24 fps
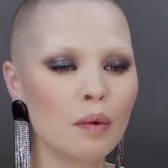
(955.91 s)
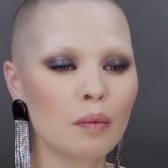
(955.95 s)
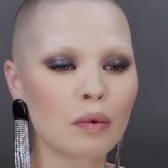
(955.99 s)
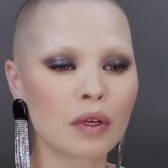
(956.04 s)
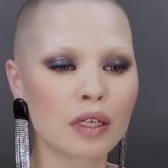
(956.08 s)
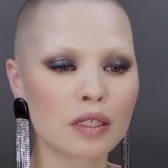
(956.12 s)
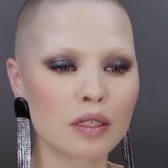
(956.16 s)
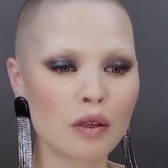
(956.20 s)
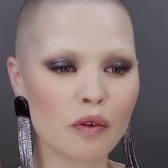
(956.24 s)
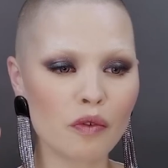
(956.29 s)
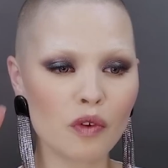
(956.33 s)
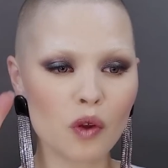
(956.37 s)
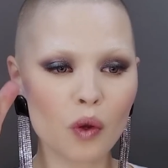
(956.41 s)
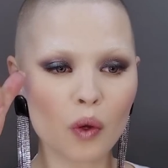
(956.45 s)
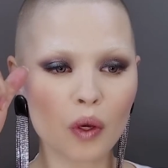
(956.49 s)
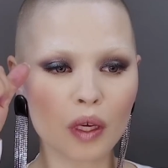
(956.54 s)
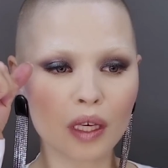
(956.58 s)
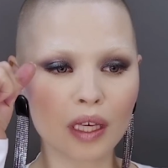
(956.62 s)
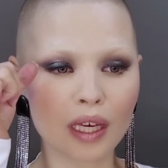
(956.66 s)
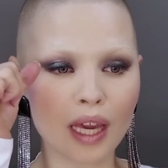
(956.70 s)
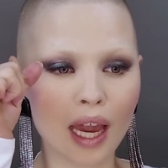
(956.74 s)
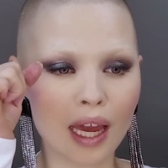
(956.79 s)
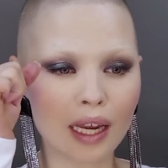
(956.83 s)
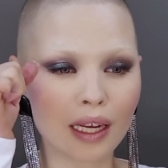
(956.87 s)
because if you
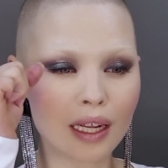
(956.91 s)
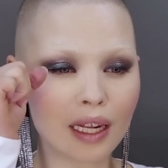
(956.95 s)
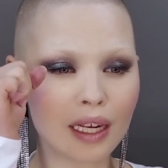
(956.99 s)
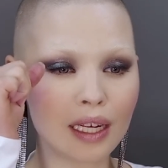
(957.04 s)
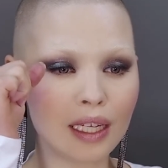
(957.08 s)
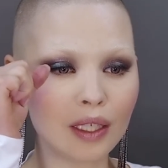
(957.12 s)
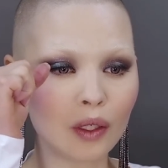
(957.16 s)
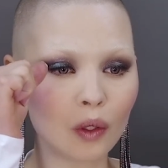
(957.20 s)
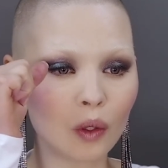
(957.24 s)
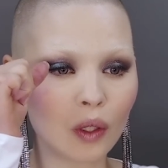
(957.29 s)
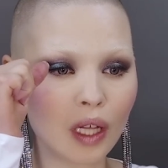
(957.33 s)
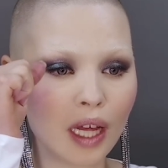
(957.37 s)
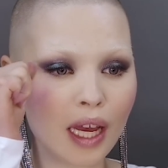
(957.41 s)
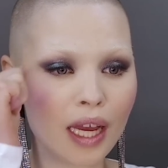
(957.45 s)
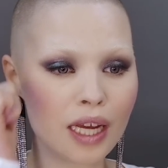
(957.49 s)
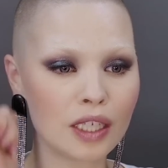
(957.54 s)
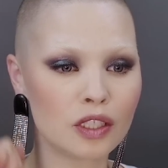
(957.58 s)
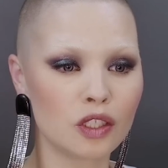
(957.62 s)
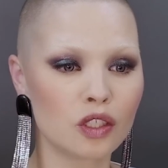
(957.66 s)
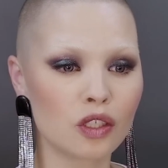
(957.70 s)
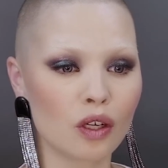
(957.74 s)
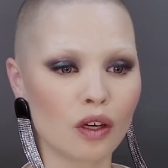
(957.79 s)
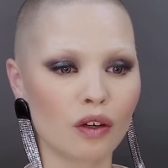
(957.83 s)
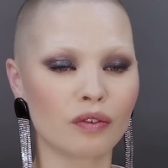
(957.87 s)
get a little
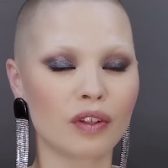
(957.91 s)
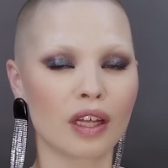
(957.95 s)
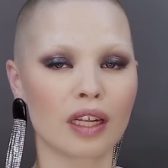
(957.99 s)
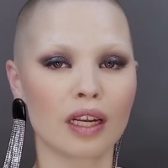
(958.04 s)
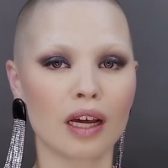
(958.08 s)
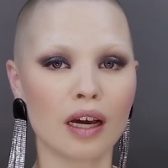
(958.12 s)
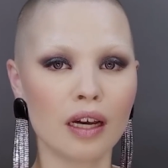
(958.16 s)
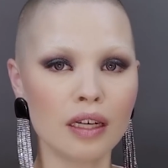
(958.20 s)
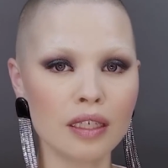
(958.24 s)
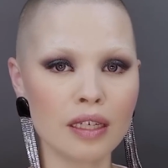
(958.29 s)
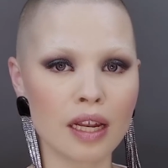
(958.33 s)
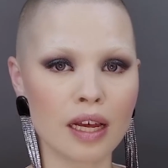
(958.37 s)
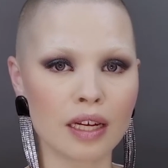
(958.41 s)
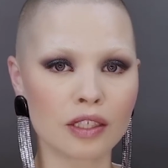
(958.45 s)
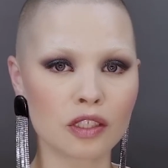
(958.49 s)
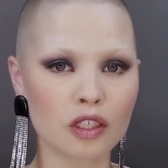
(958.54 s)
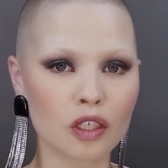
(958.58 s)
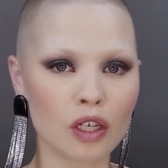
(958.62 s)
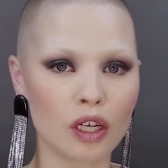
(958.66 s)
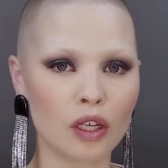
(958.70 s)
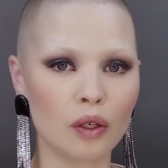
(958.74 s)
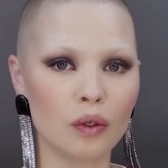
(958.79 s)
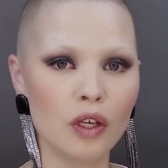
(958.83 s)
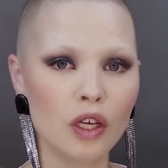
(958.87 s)
edge of that
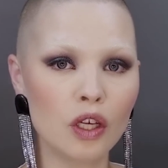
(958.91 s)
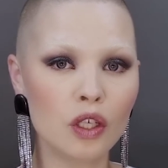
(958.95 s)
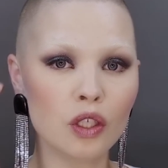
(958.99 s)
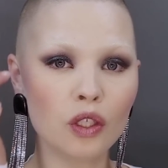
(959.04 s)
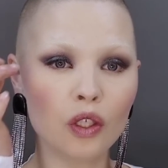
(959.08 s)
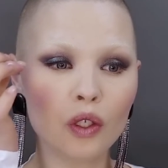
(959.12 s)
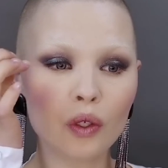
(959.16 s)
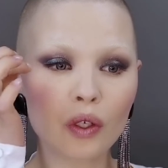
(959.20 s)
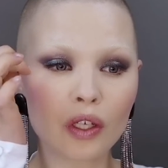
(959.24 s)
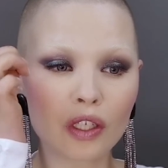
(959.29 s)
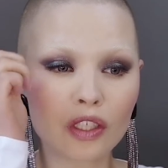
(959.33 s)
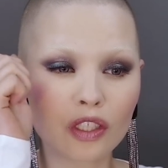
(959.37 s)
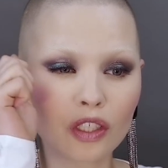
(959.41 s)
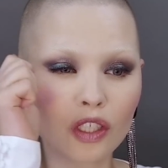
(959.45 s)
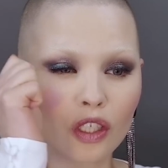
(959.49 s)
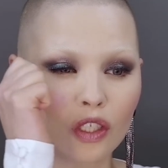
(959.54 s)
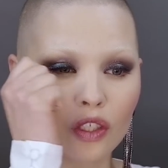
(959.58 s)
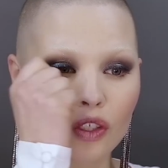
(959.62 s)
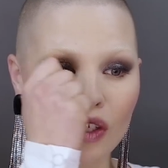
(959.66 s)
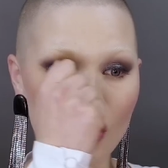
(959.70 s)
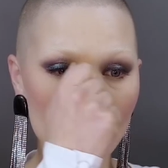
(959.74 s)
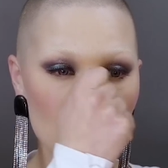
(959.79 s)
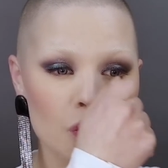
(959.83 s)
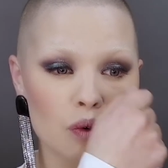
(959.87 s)
eyelash glue, you can
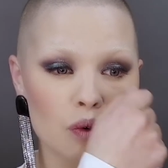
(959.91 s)
just